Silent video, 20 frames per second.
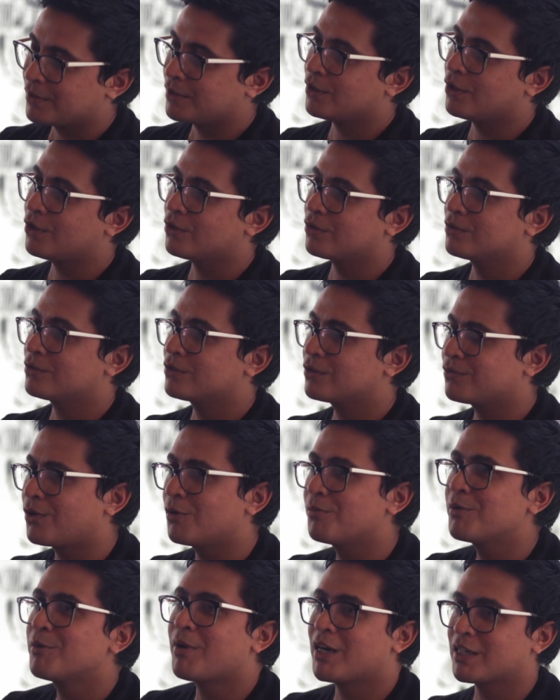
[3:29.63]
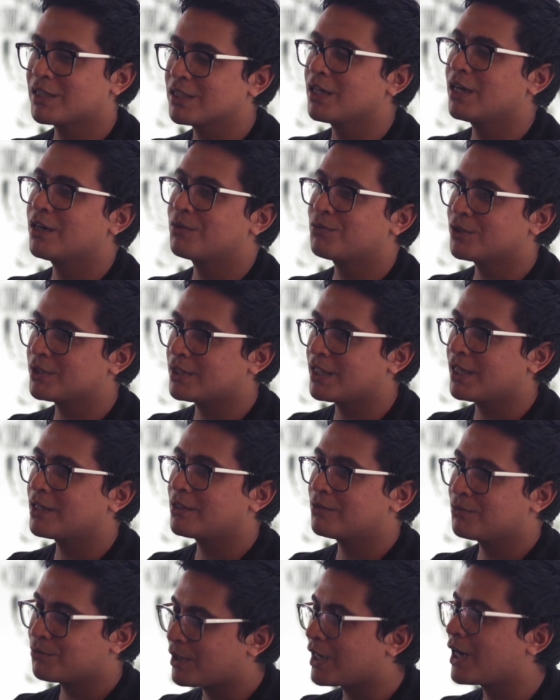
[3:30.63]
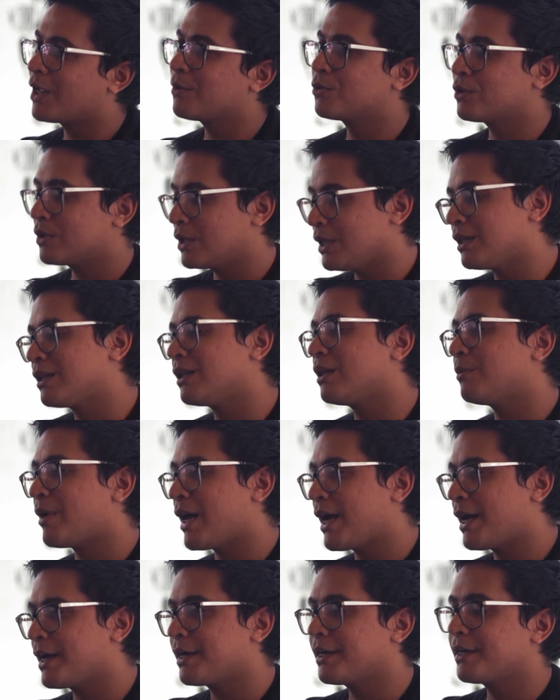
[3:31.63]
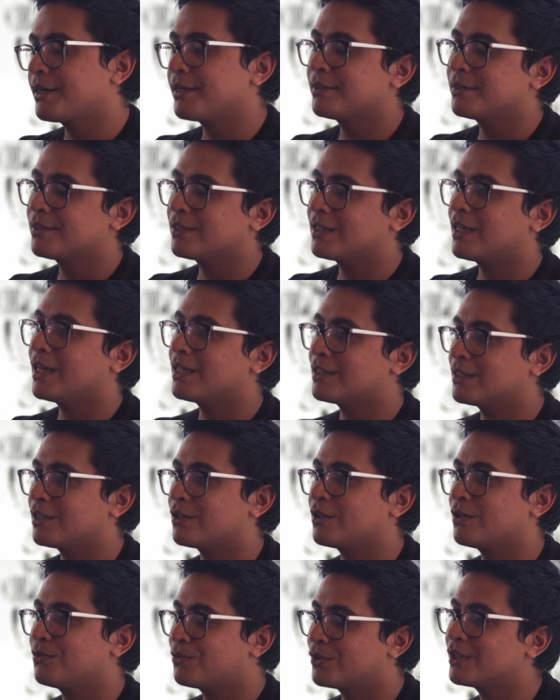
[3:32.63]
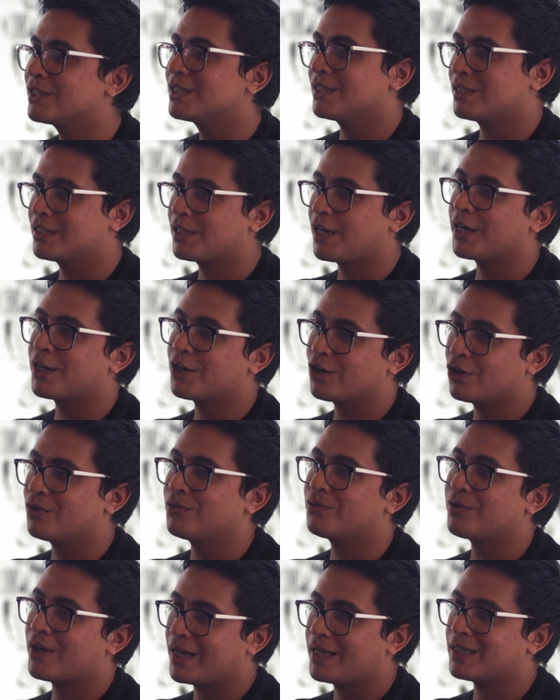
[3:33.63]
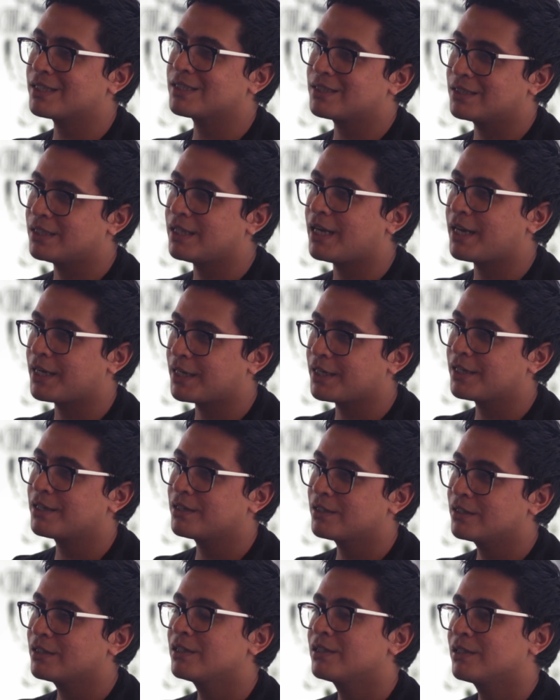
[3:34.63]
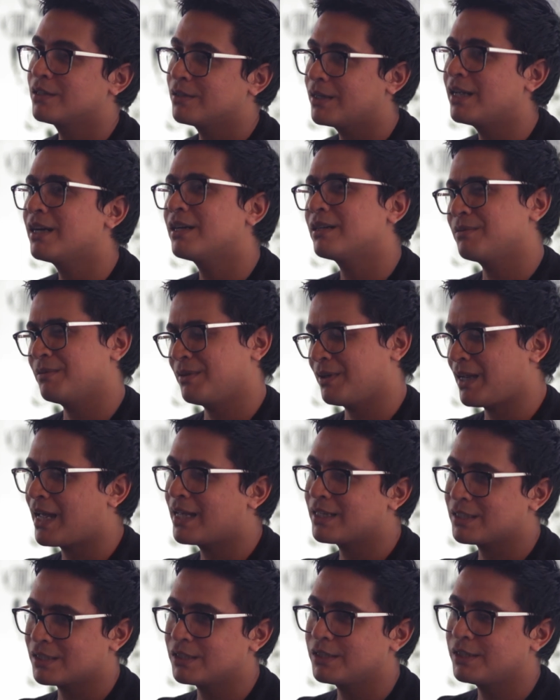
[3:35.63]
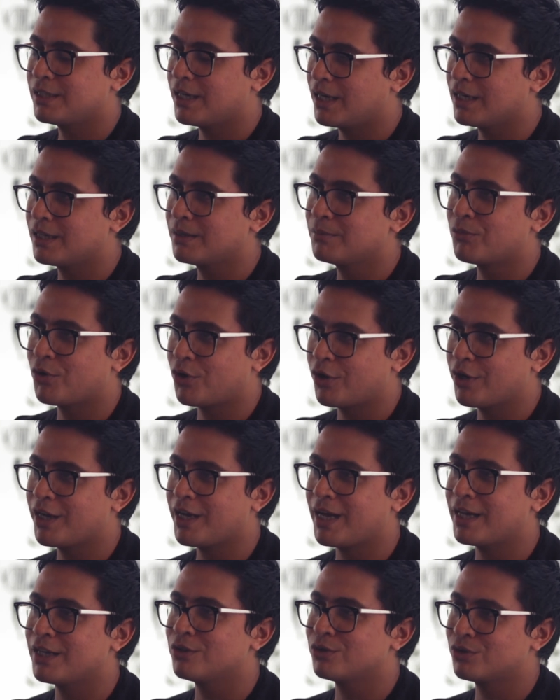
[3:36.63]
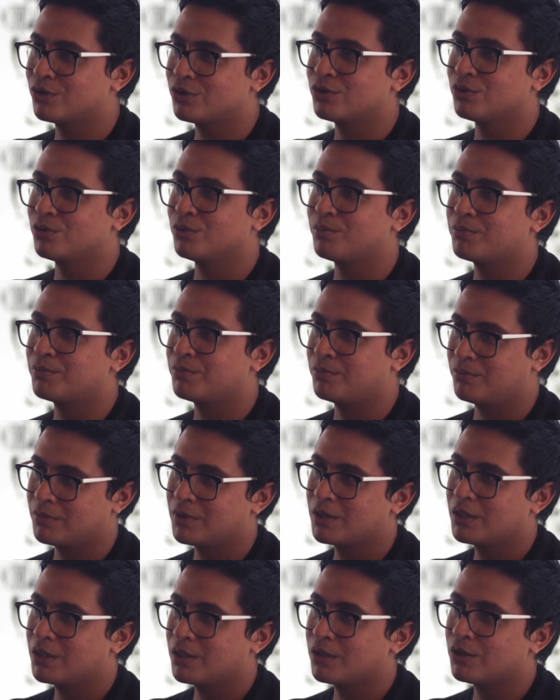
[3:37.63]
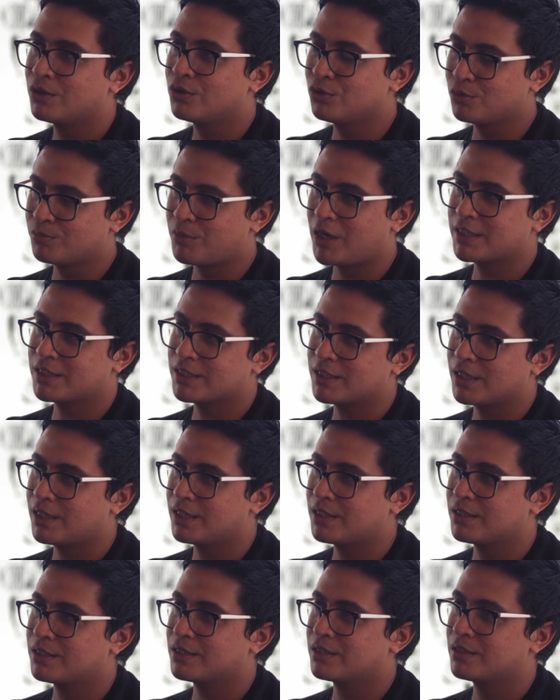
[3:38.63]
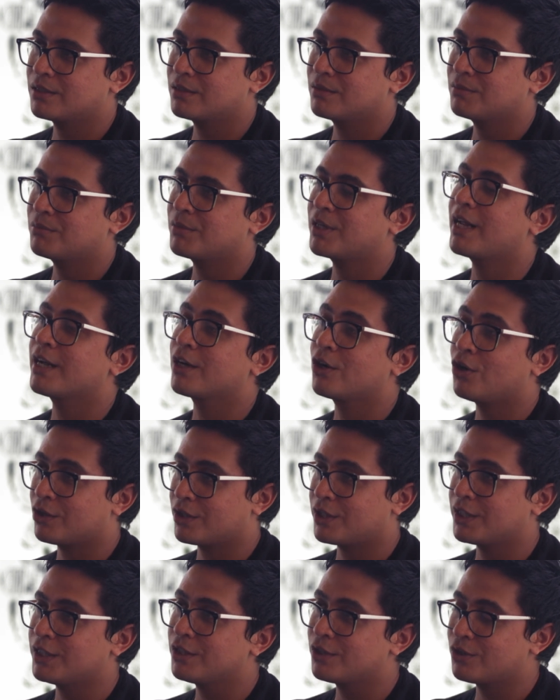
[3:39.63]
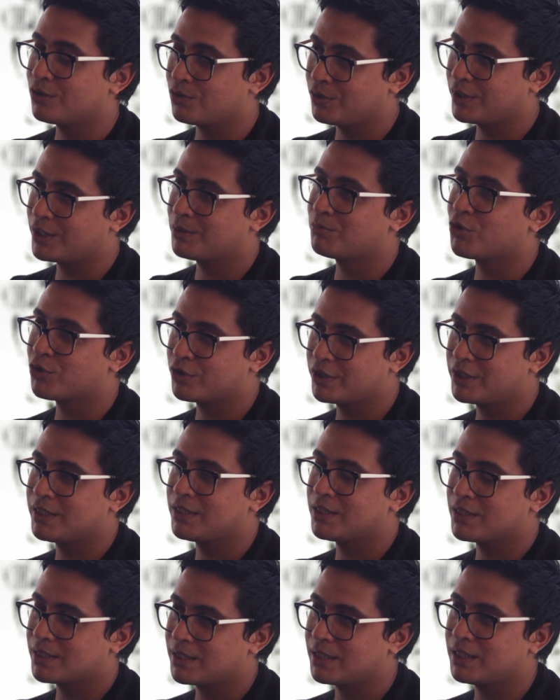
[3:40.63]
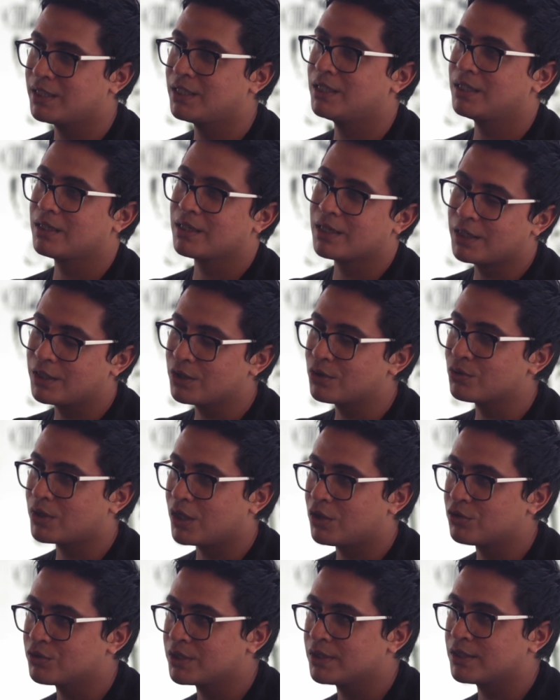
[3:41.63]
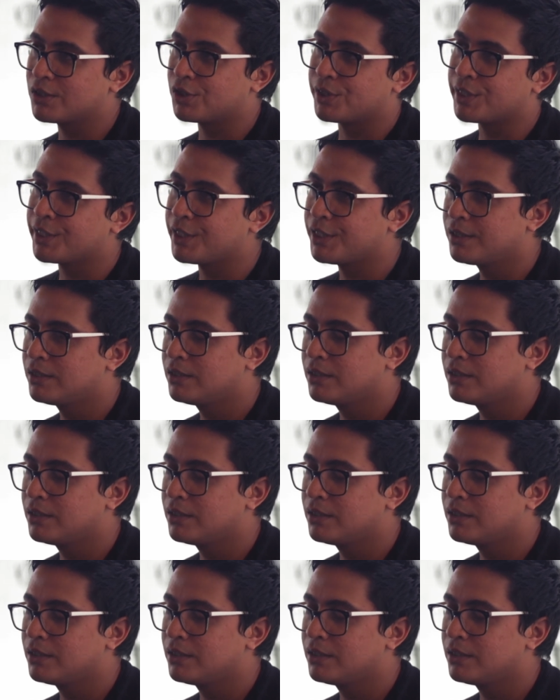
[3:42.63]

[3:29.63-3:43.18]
You know, for me martial art was that, when I would hit the bag, etc. First it started off as that. Yeah, as a young boy I used to do martial arts, but I got into it more seriously in 2013.